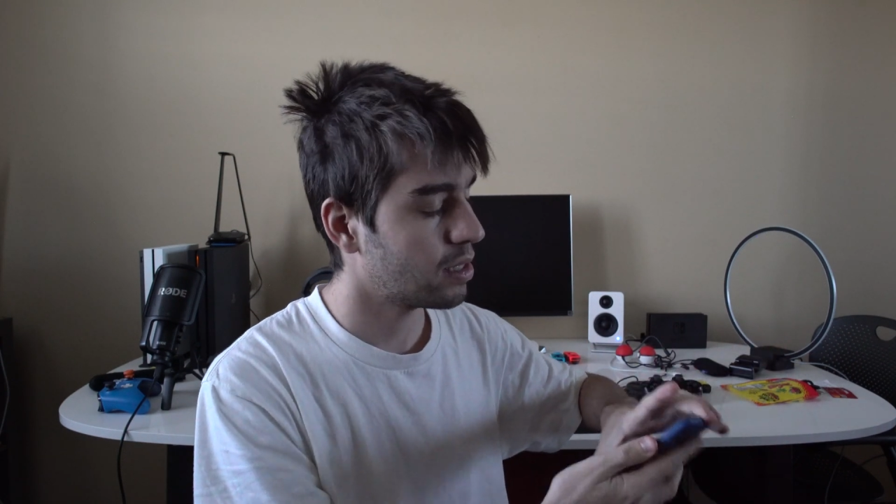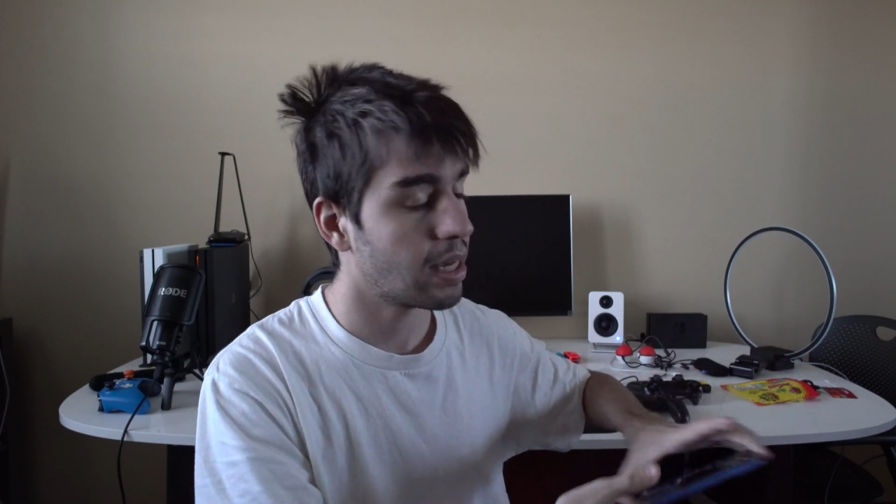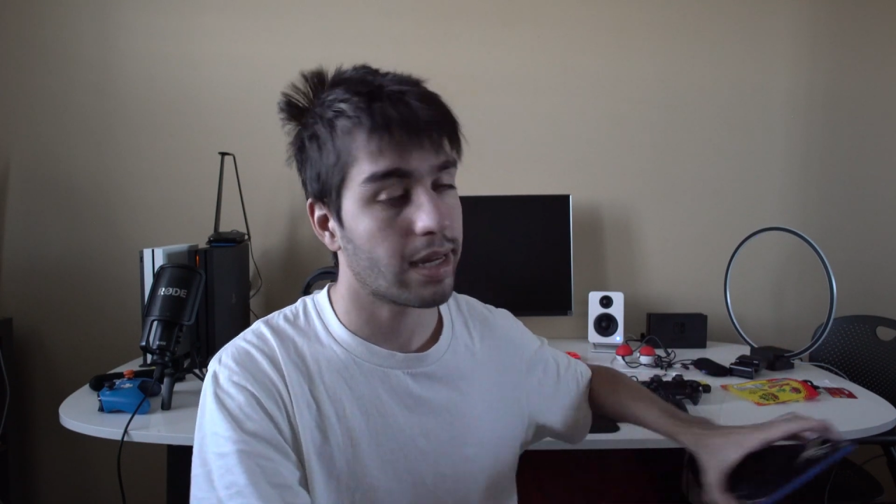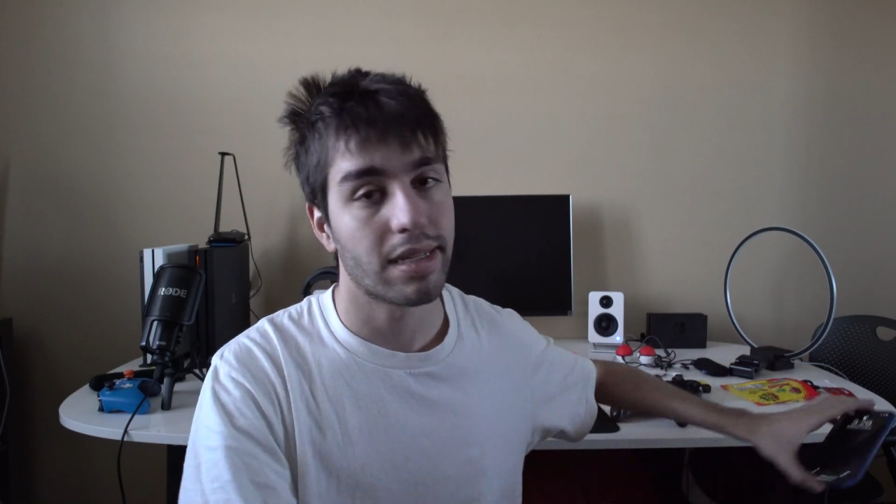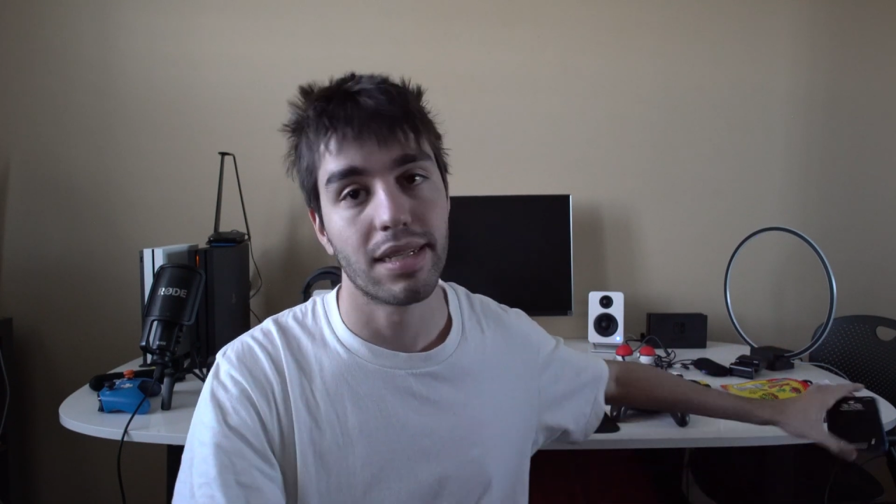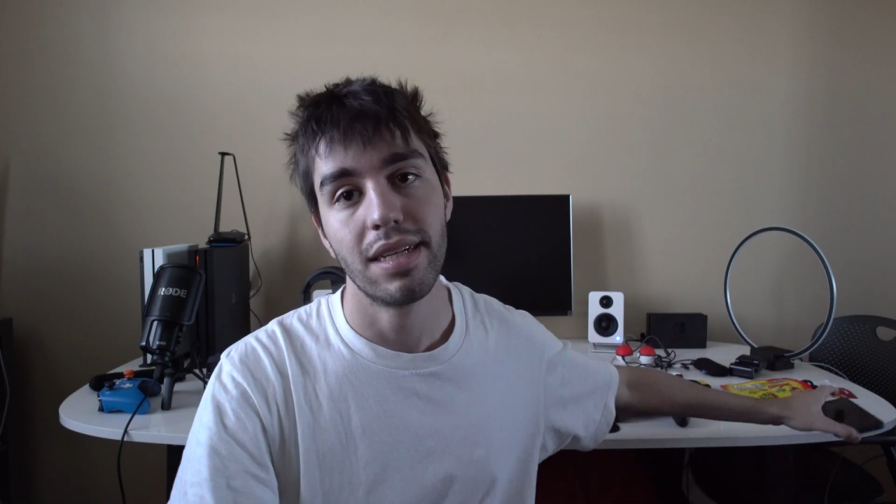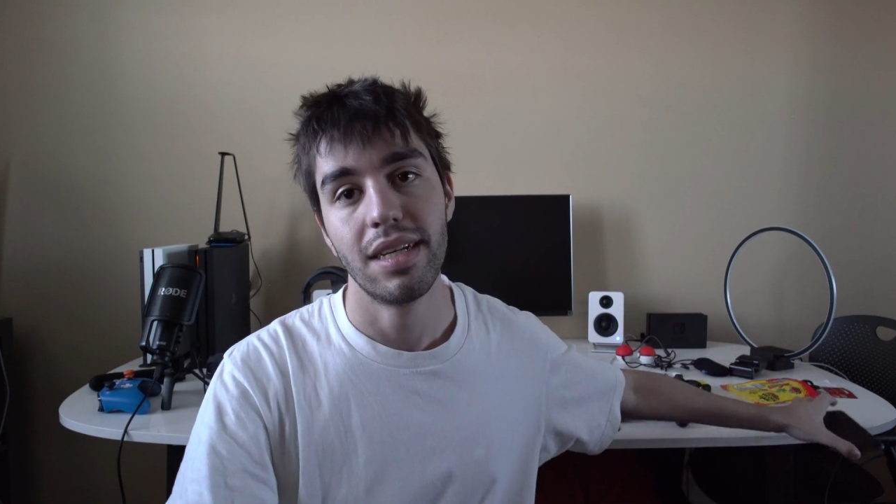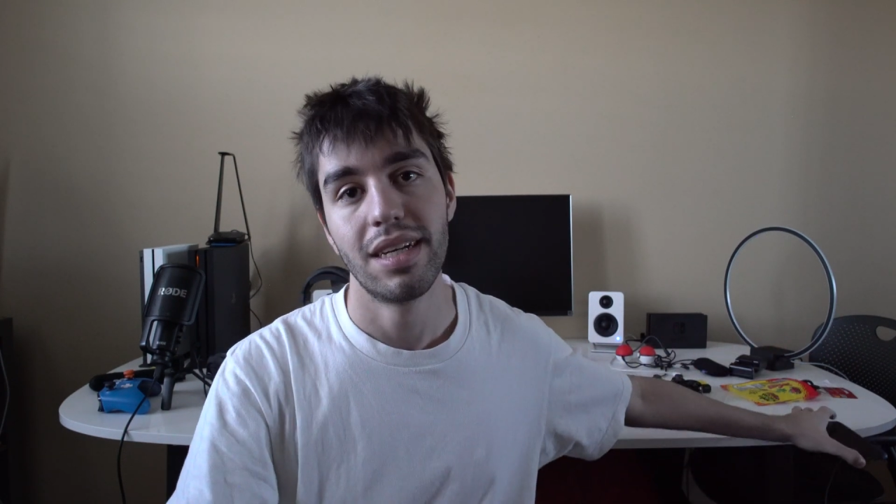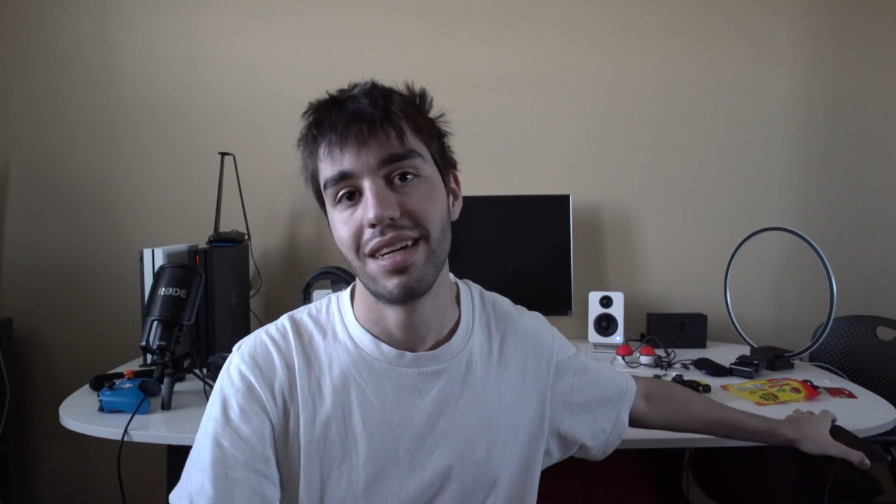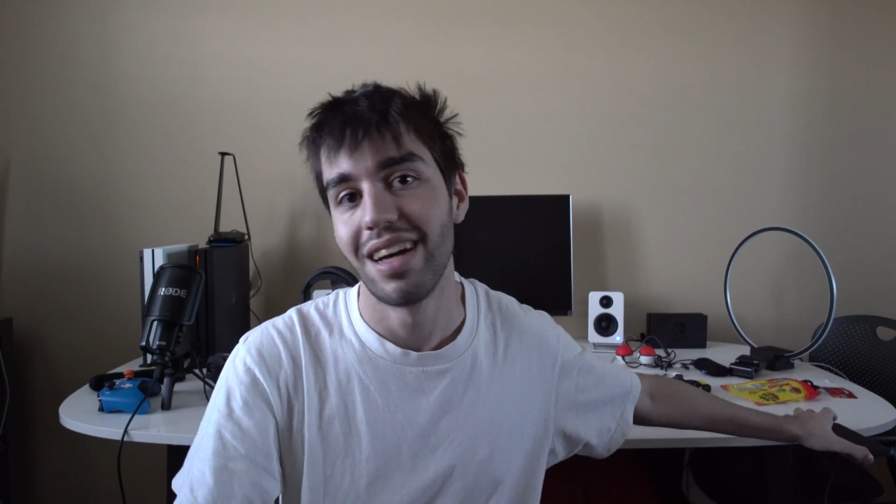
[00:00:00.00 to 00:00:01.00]
Yeah,
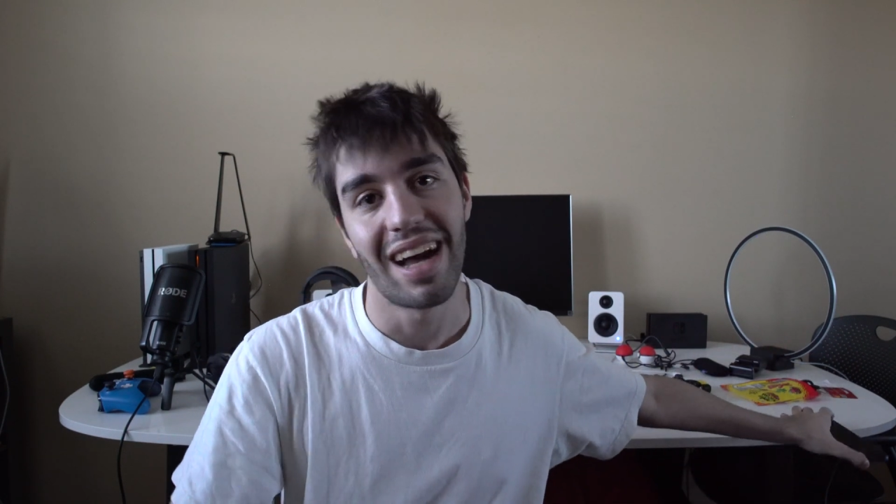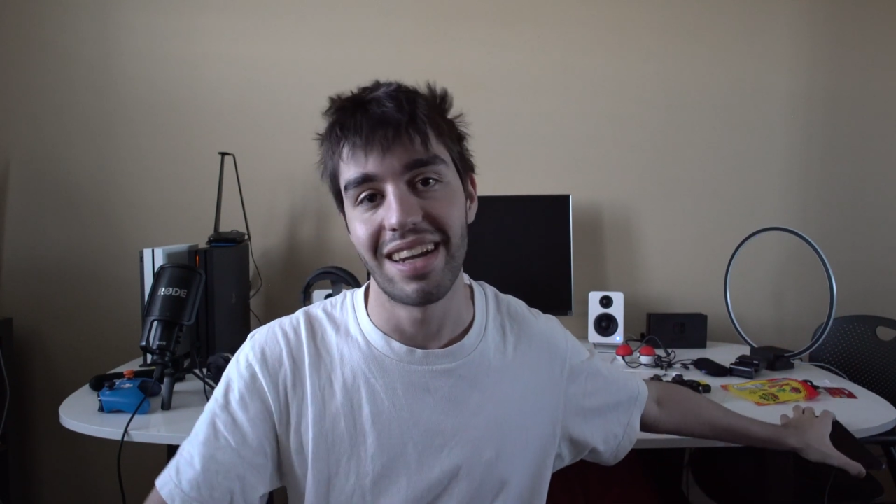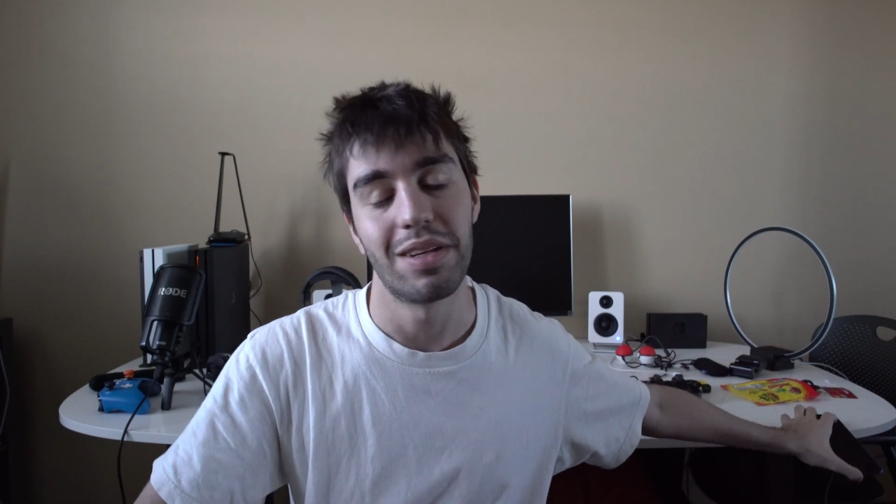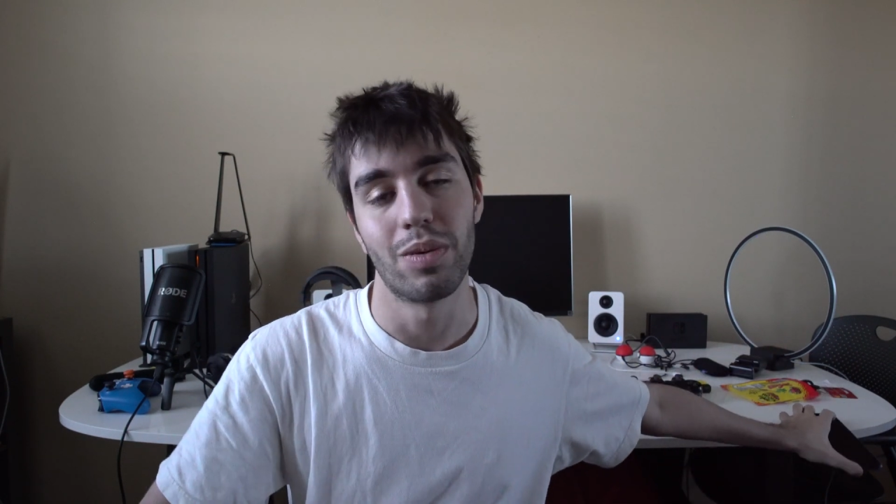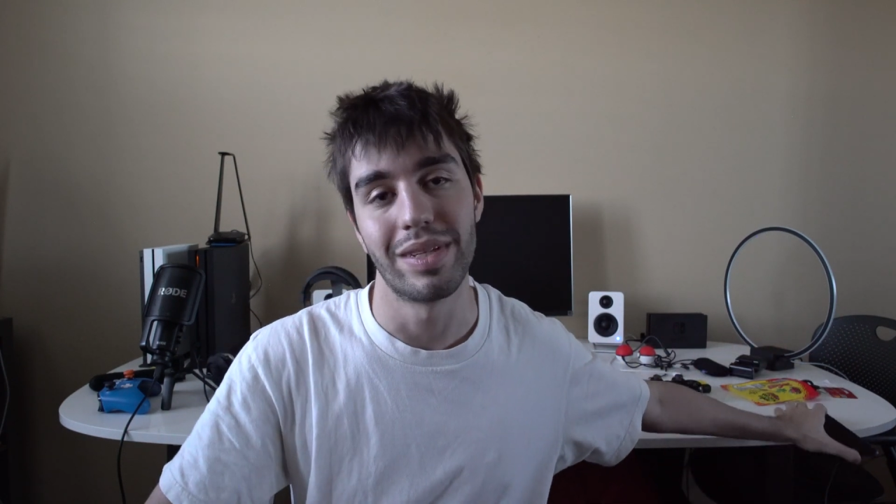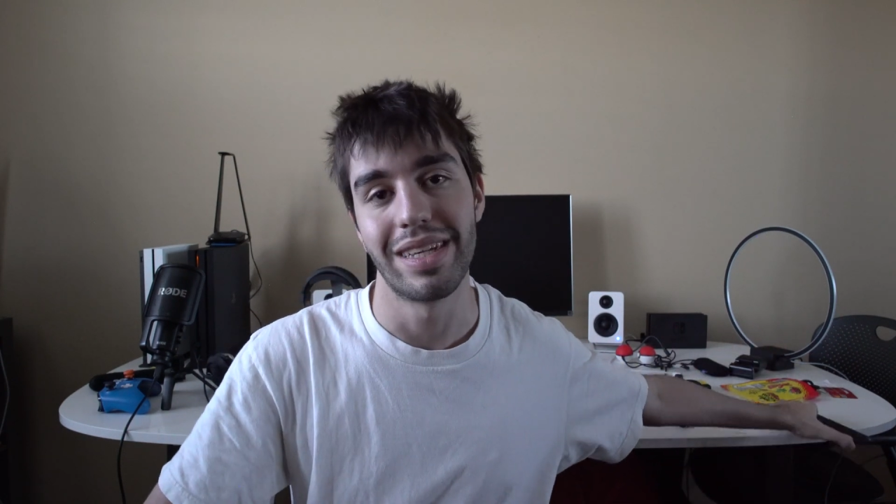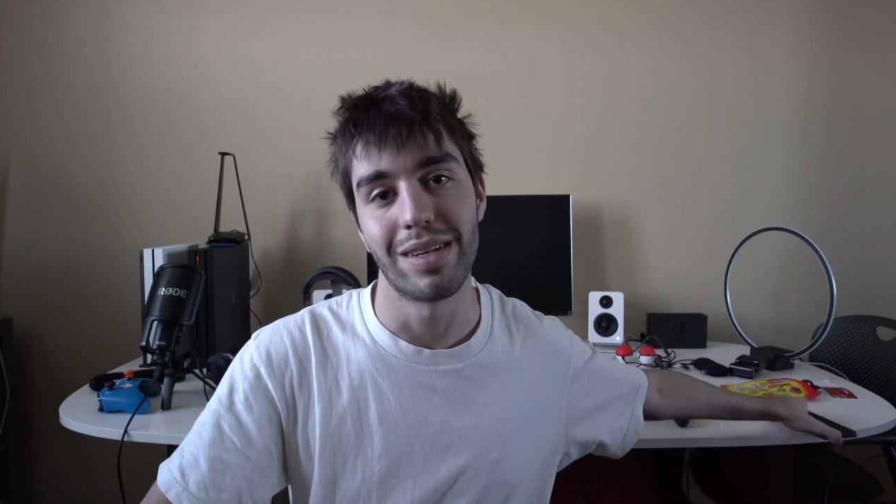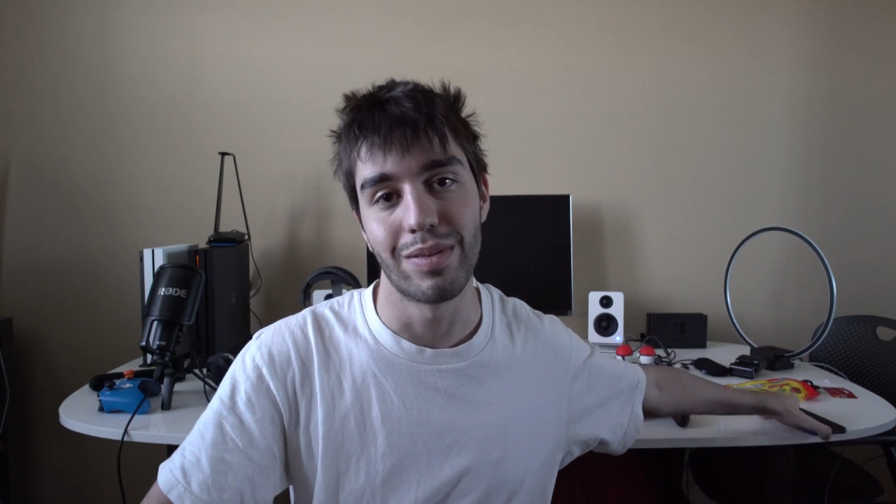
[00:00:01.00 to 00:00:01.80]
I didn't know what day